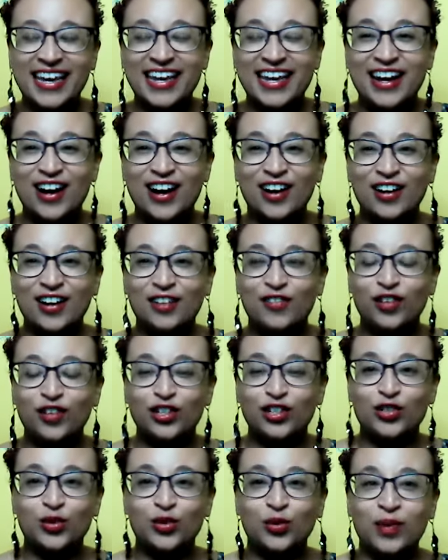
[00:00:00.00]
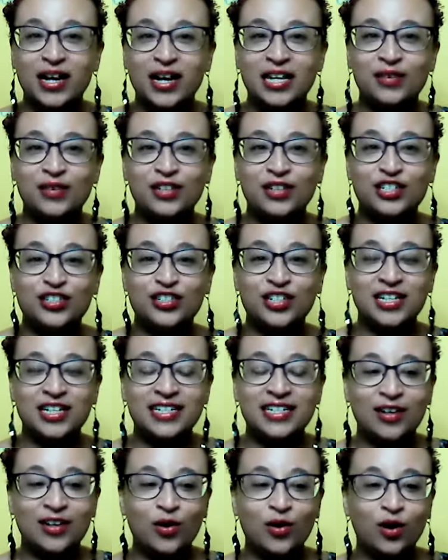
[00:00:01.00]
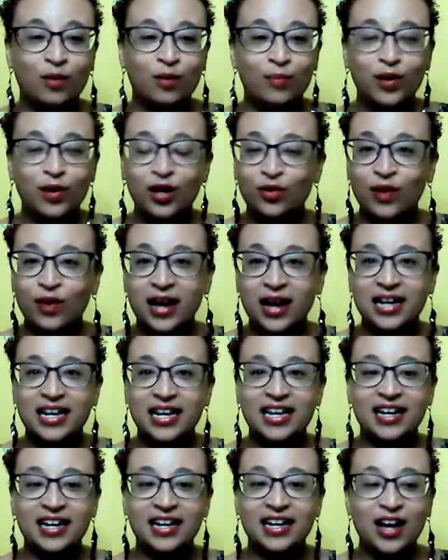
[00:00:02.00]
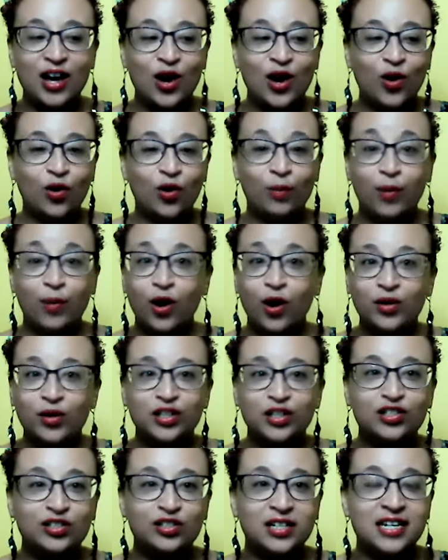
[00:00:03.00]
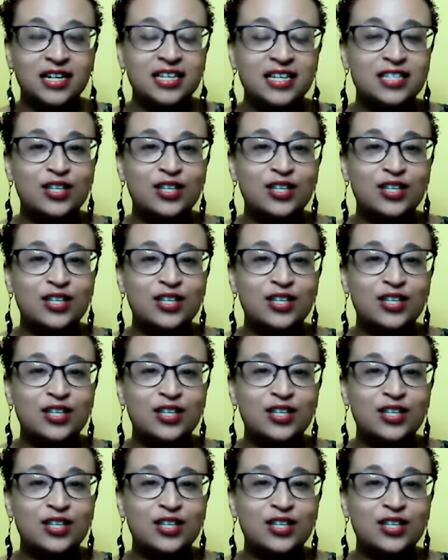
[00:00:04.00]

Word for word: in our virtual writing retreat or book writing or poetry.